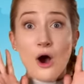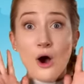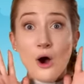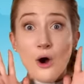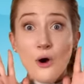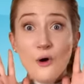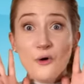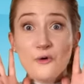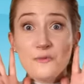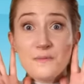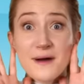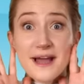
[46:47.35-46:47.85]

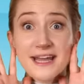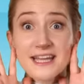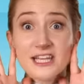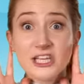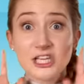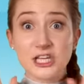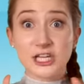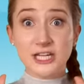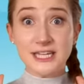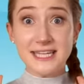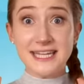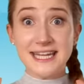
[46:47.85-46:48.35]
Oh my
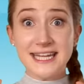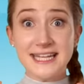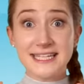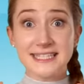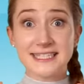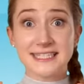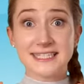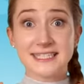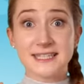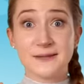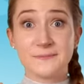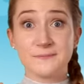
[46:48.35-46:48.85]

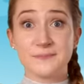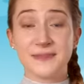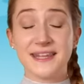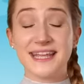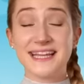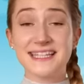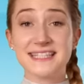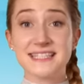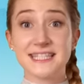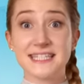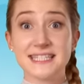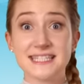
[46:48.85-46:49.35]
goodness!
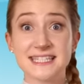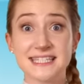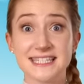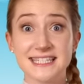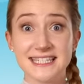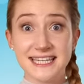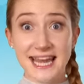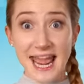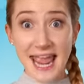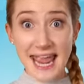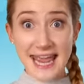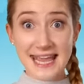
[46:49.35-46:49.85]
It's a
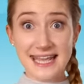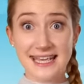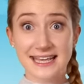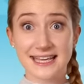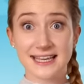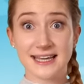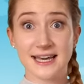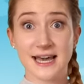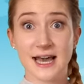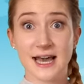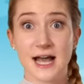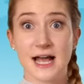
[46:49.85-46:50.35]

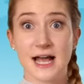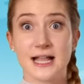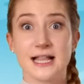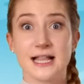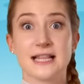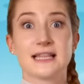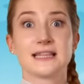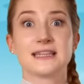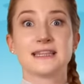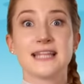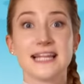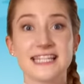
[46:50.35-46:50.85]
snake!
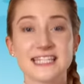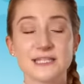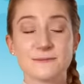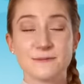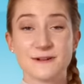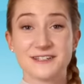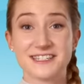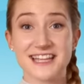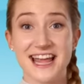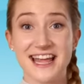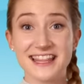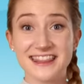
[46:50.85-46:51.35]
Let's
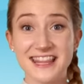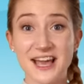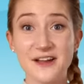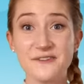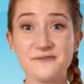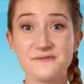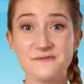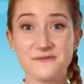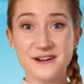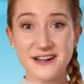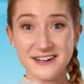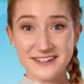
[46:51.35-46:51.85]
pretend that
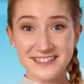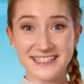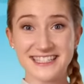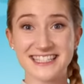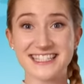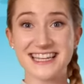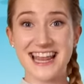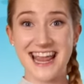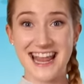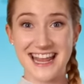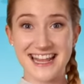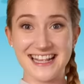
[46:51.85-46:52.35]
we're
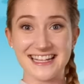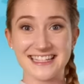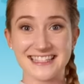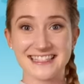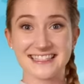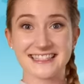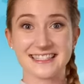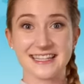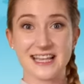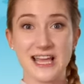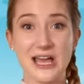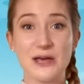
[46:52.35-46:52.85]

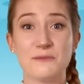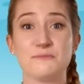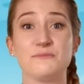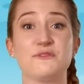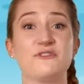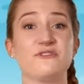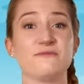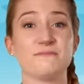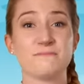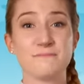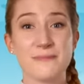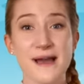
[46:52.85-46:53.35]
snakes.
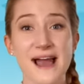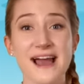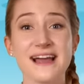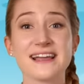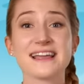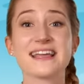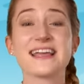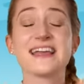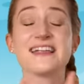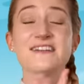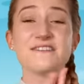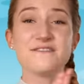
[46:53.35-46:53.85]
Move back
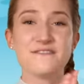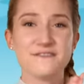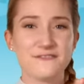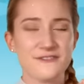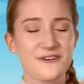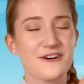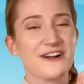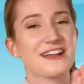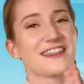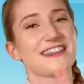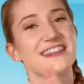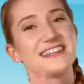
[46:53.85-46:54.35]
and
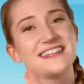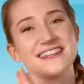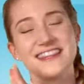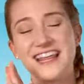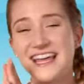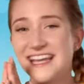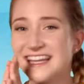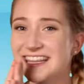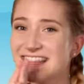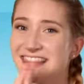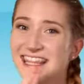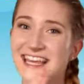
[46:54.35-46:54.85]
forth
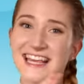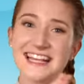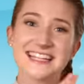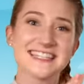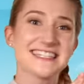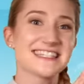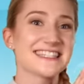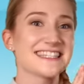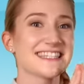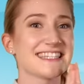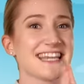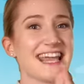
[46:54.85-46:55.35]
like
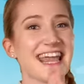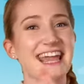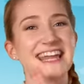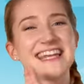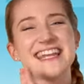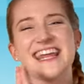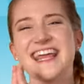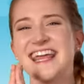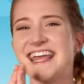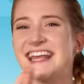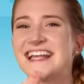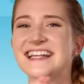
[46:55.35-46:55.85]
this and
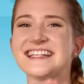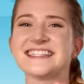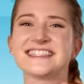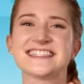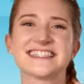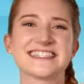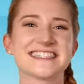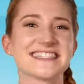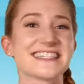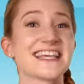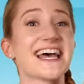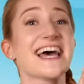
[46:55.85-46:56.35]

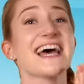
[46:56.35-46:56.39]
hiss.